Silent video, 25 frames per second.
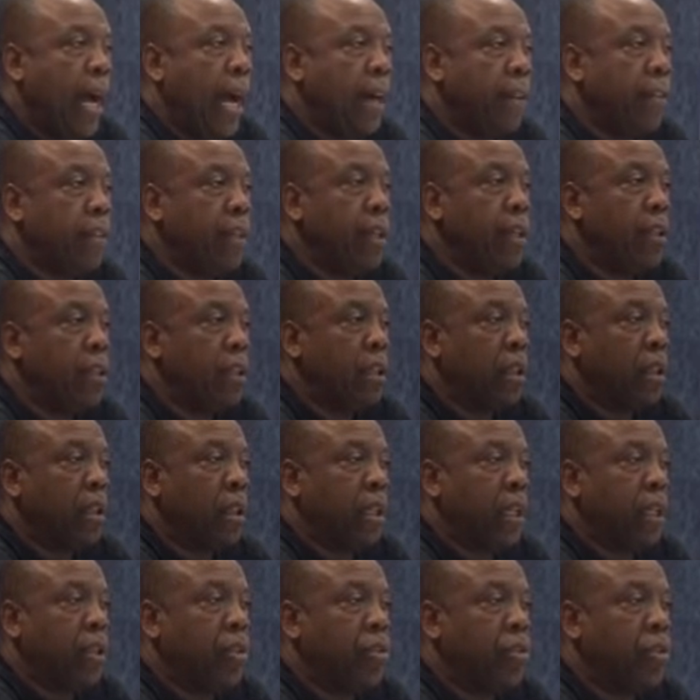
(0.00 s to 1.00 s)
I think
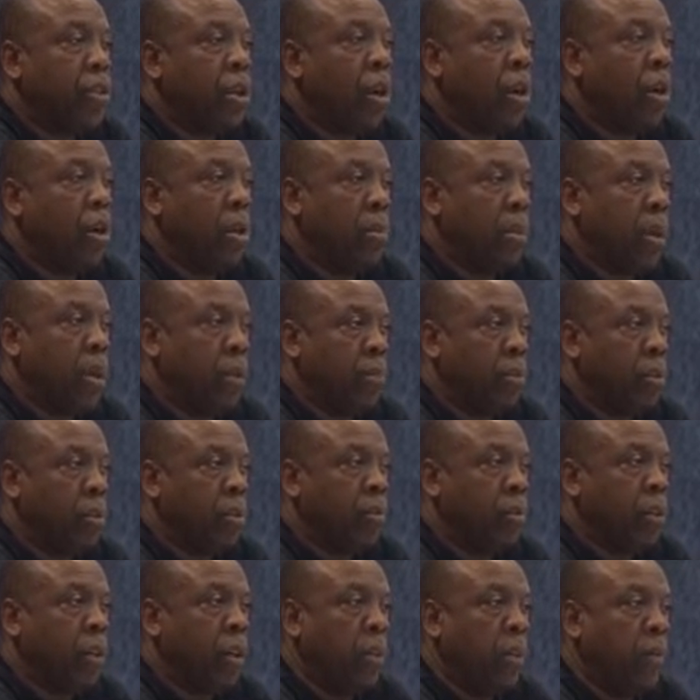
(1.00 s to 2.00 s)
the tournament
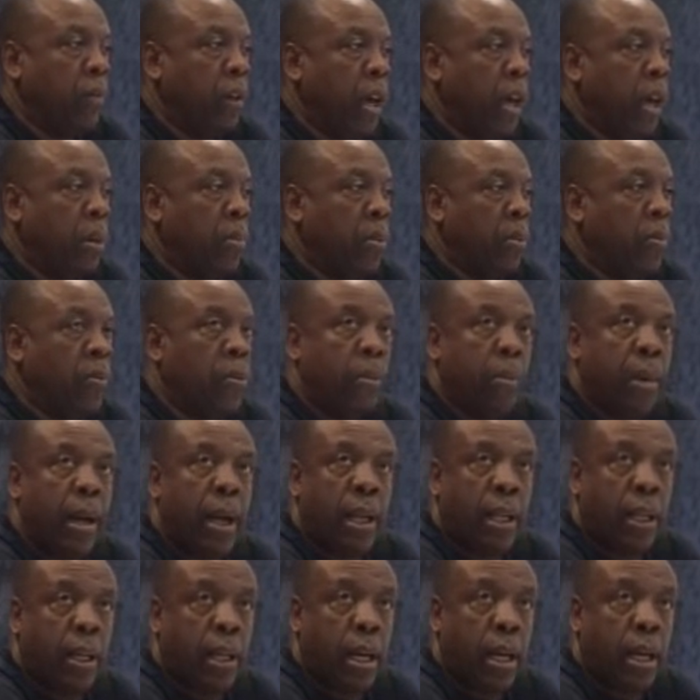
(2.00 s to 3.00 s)
was very valuable for
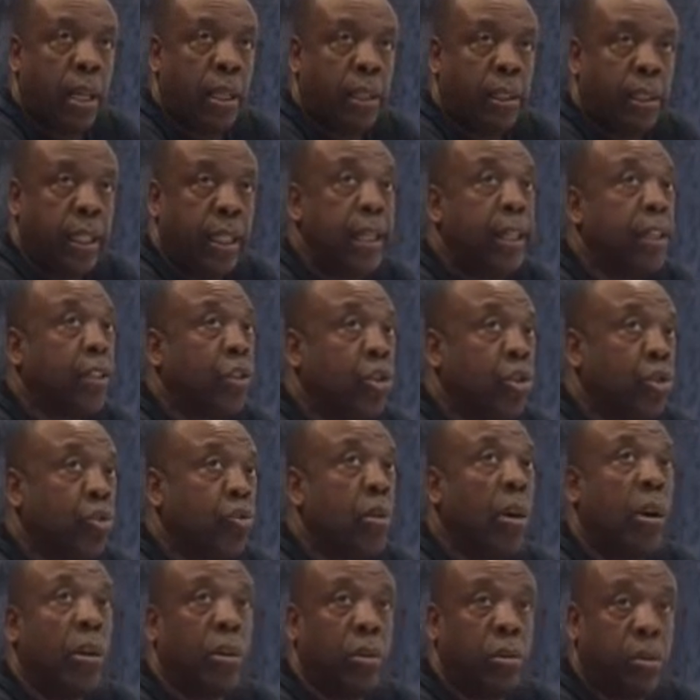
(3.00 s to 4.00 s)
Malachi because he has
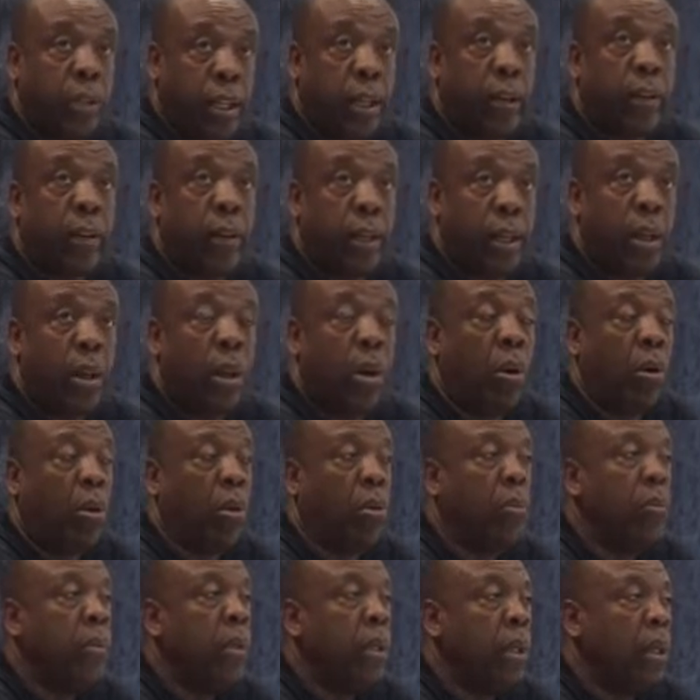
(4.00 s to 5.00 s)
struggled here at
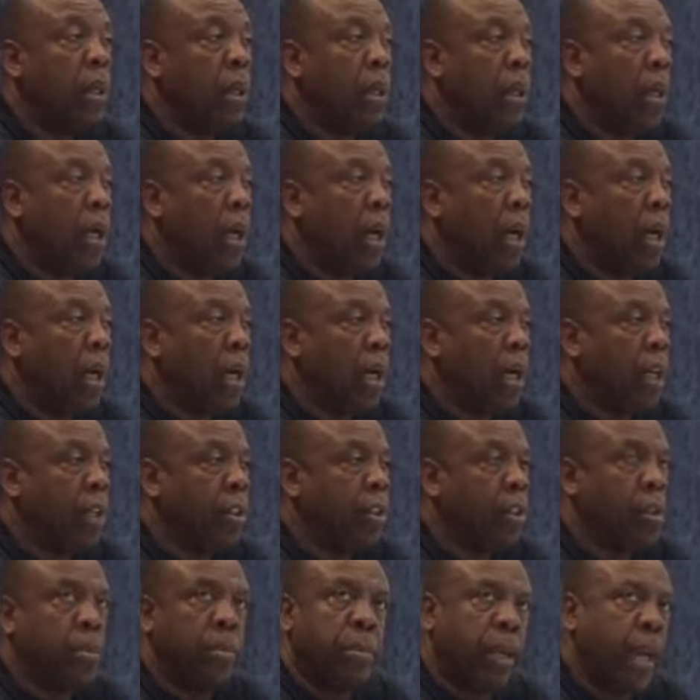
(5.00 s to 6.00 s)
home
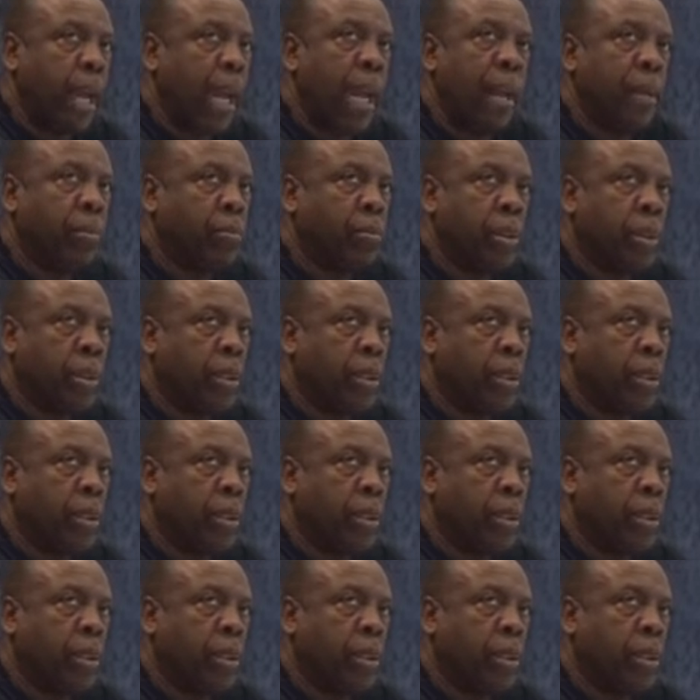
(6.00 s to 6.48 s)
in some games.